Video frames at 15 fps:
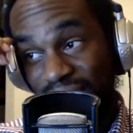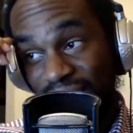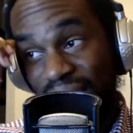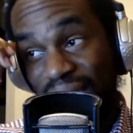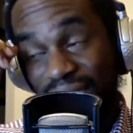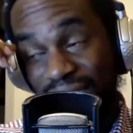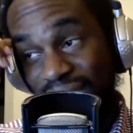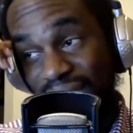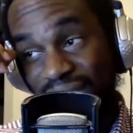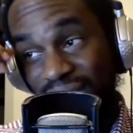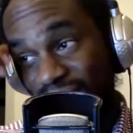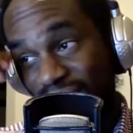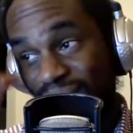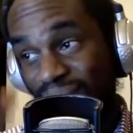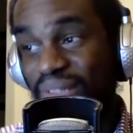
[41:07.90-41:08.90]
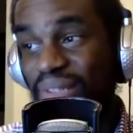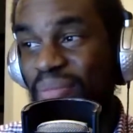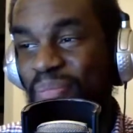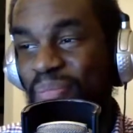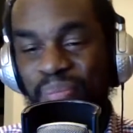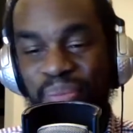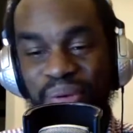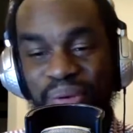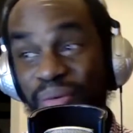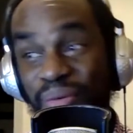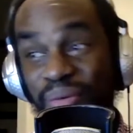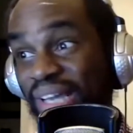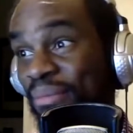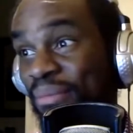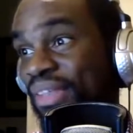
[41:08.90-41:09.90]
nonsense. But
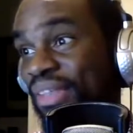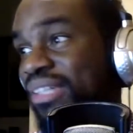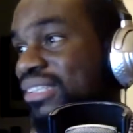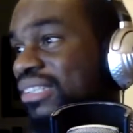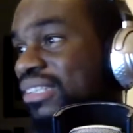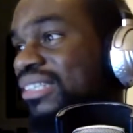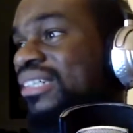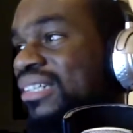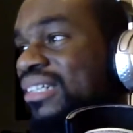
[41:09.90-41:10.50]
okay, Bethesda.